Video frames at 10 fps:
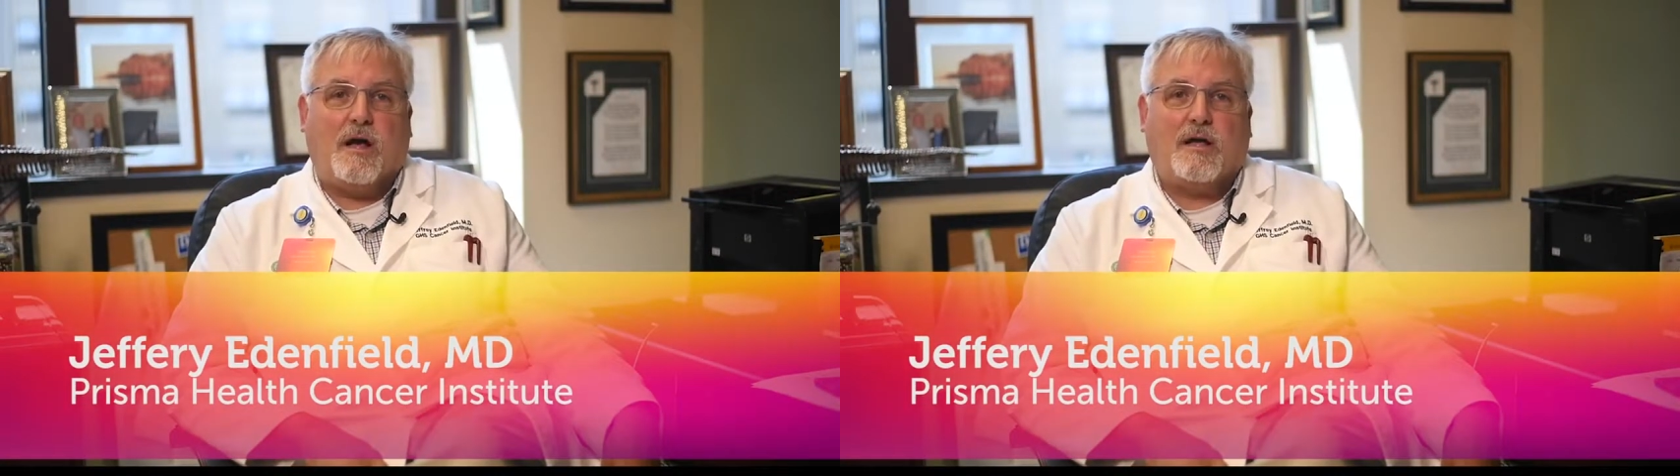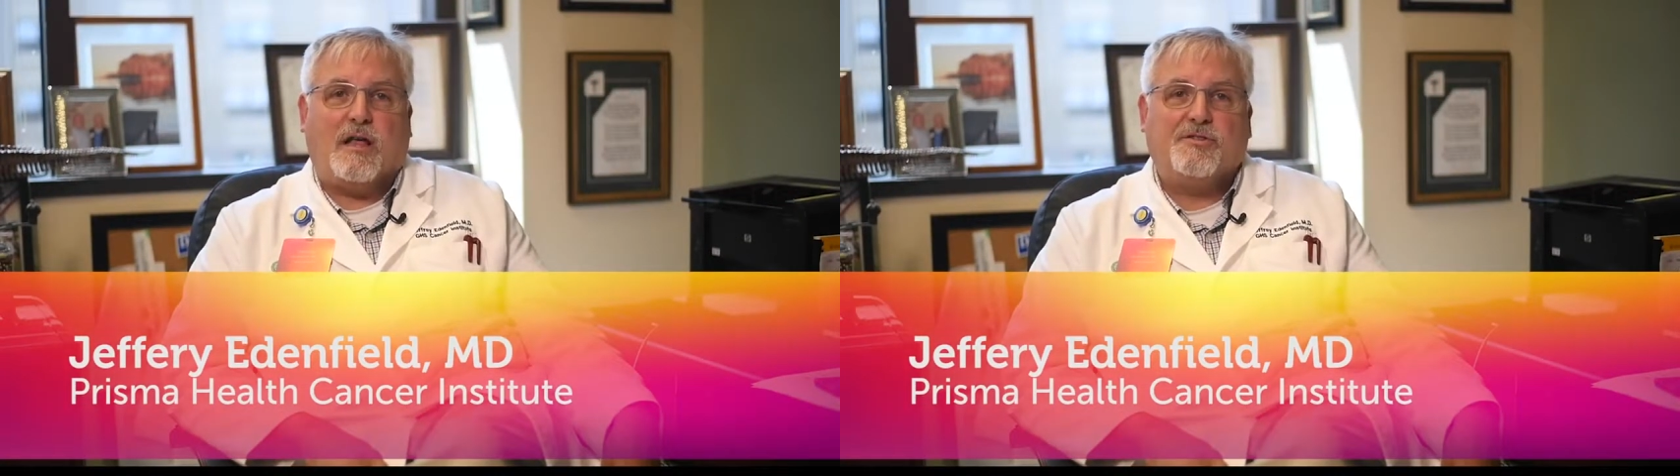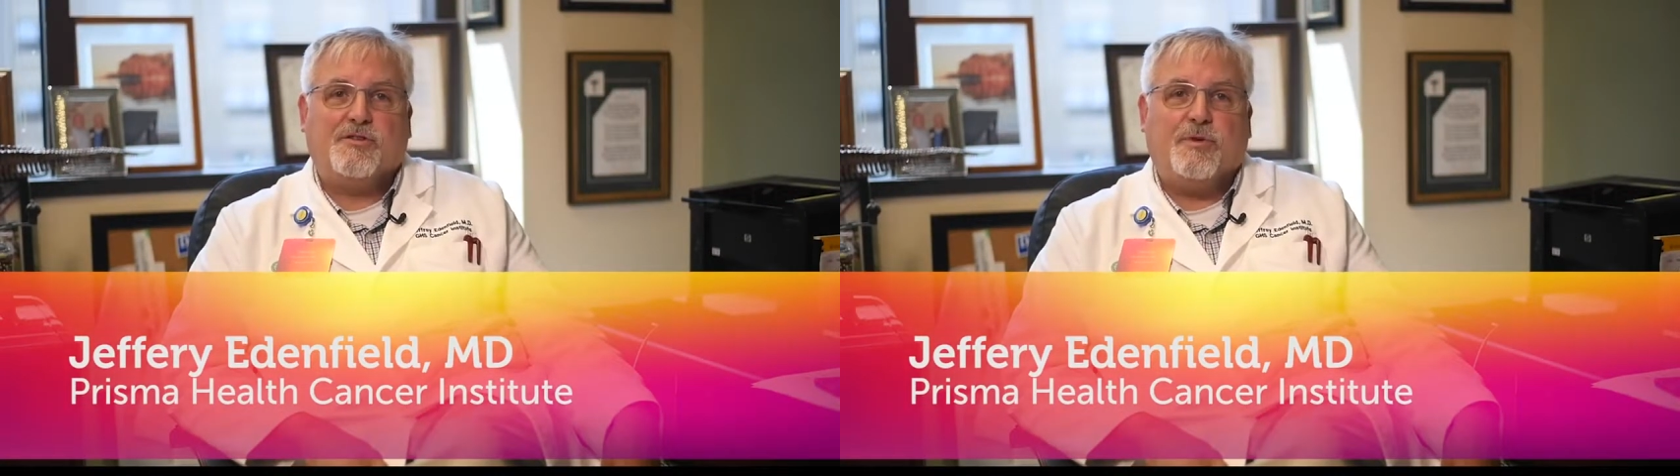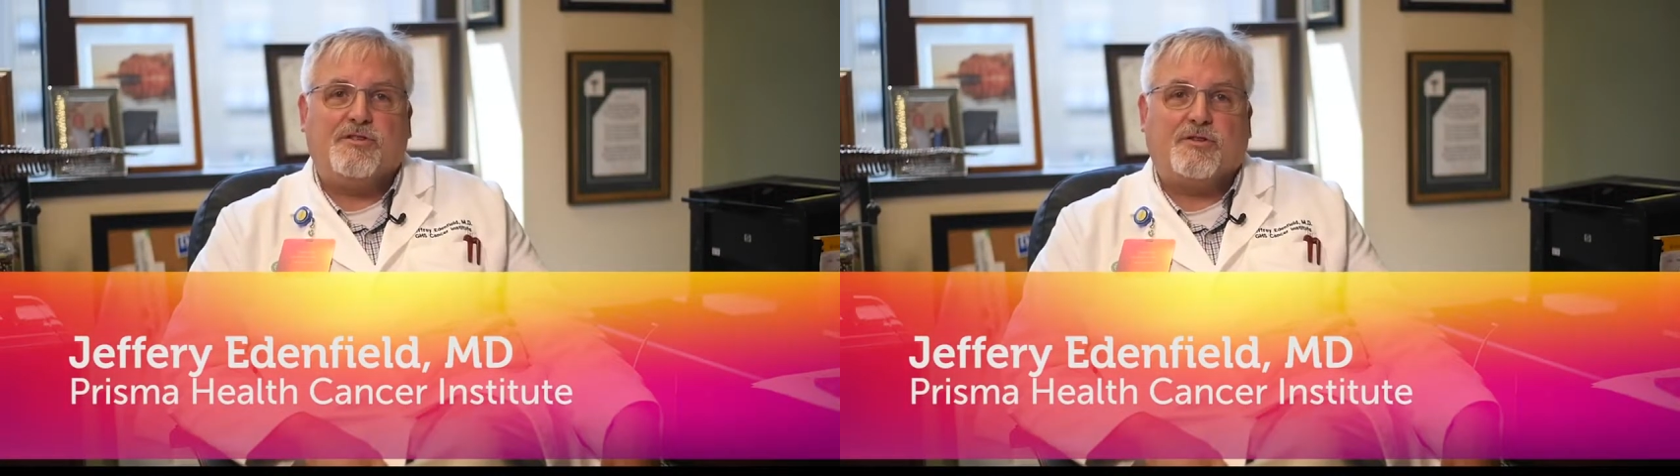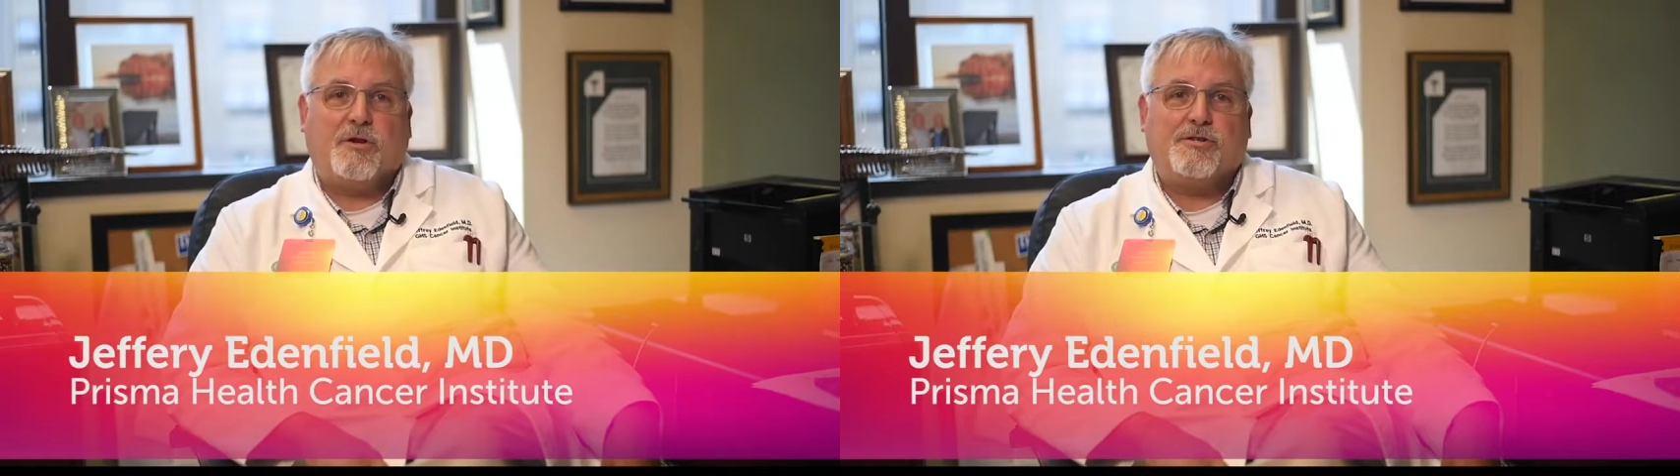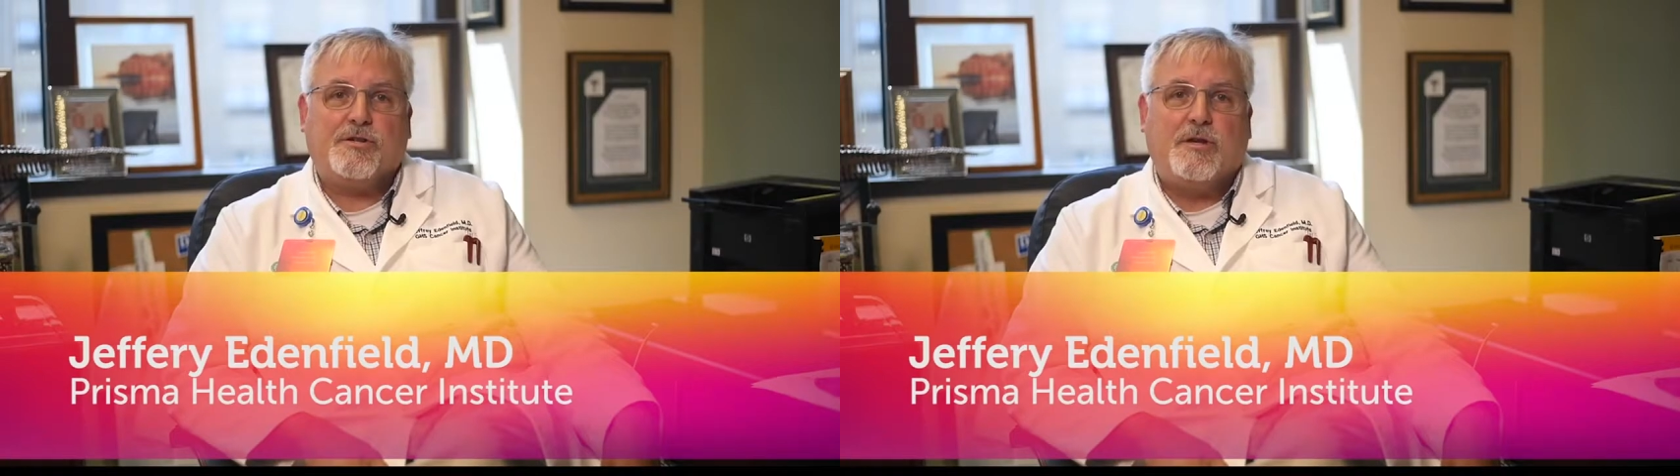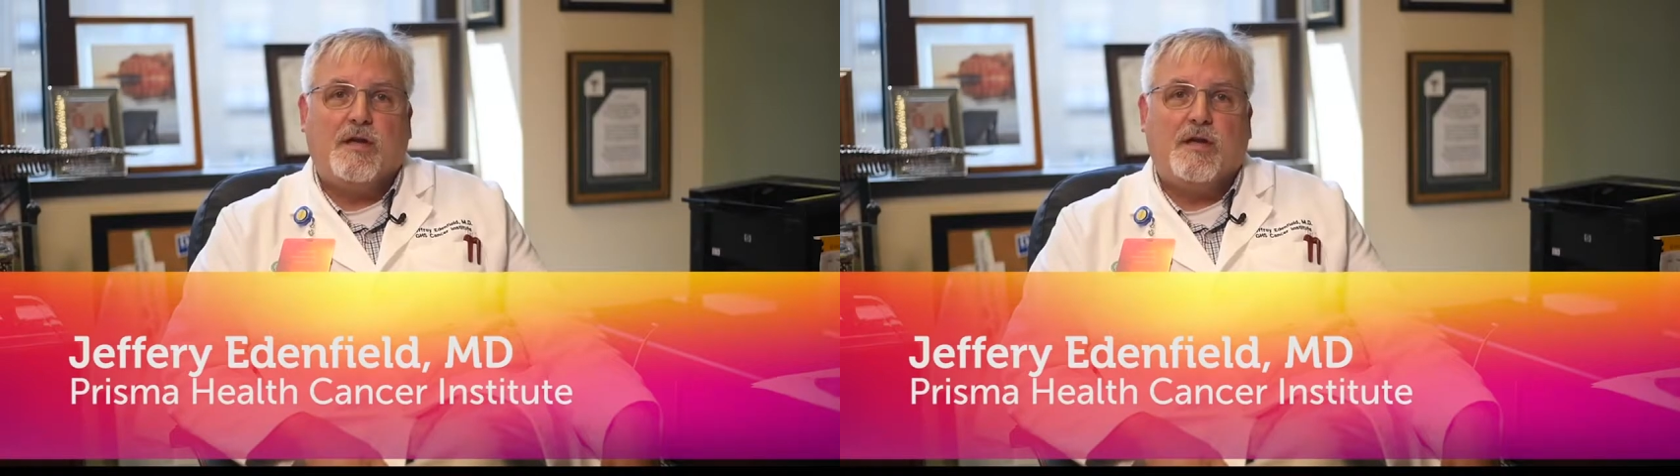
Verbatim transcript: Oncology Research